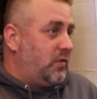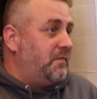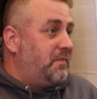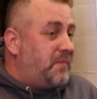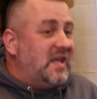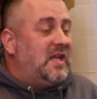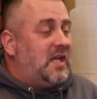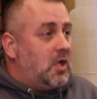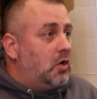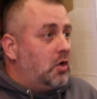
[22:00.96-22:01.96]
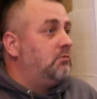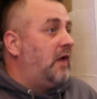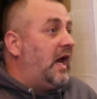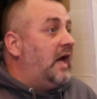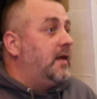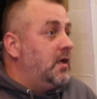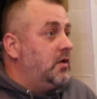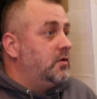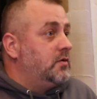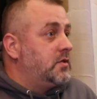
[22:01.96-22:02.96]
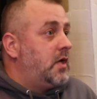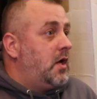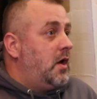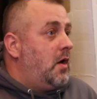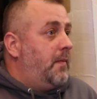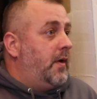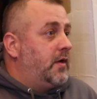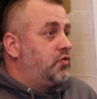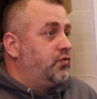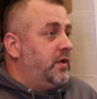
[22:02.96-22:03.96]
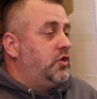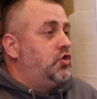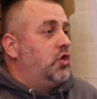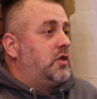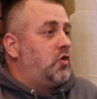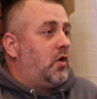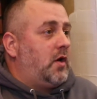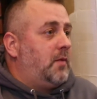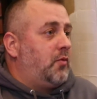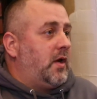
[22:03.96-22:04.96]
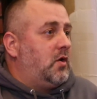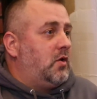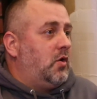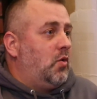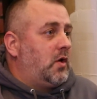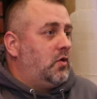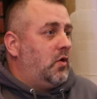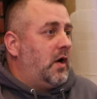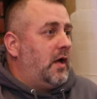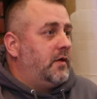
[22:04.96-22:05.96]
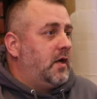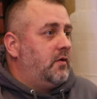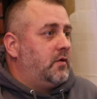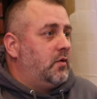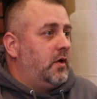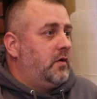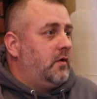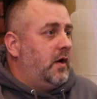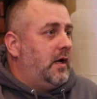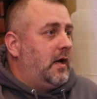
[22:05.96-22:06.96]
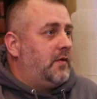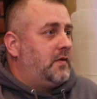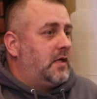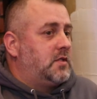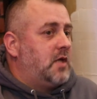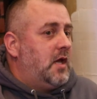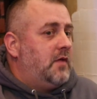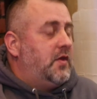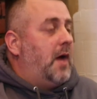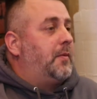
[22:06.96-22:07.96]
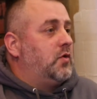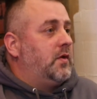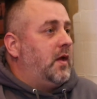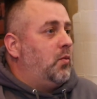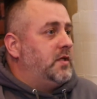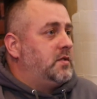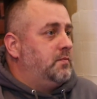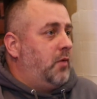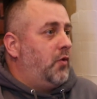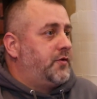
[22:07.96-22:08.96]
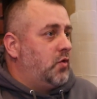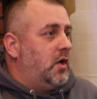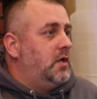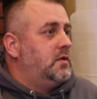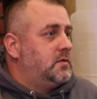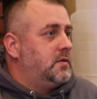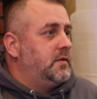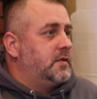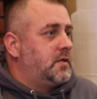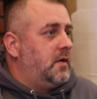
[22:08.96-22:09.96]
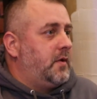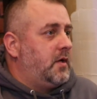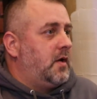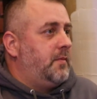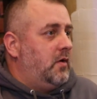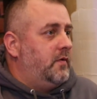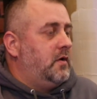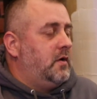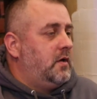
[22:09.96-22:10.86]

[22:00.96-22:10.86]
we've been here eight years, yeah. but it's really just starting to break into New York and Long Island territory, right? And I think that's the opportunity that we both saw the yeah. company coming over.